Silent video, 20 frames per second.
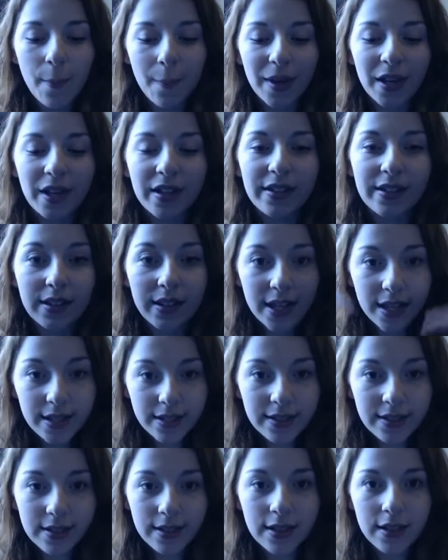because
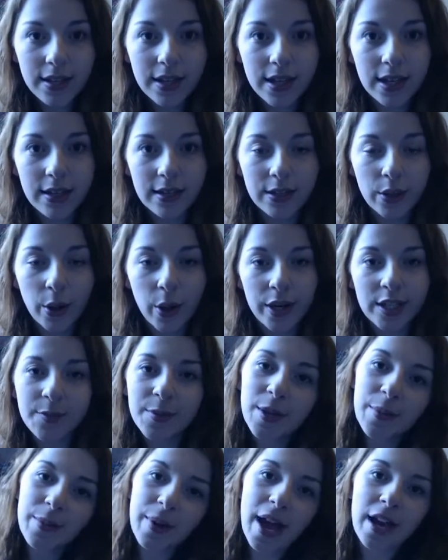this is going to
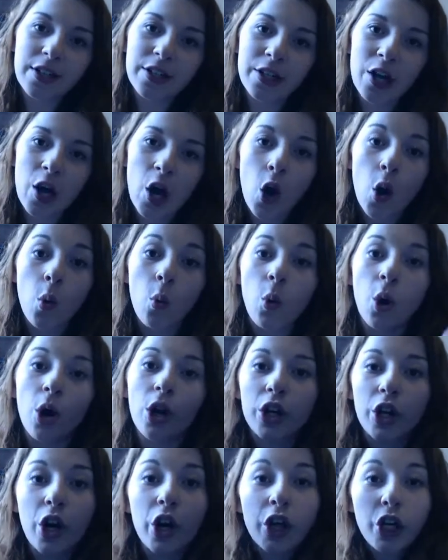be about
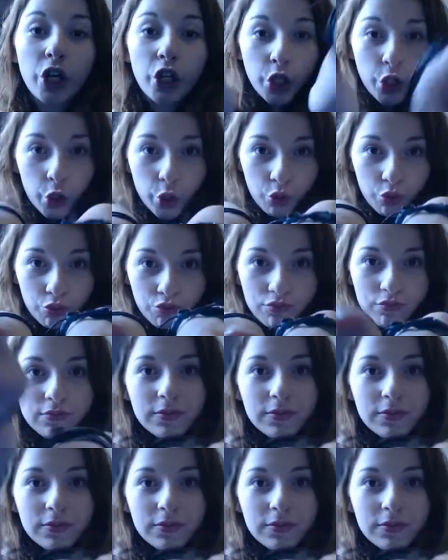what got you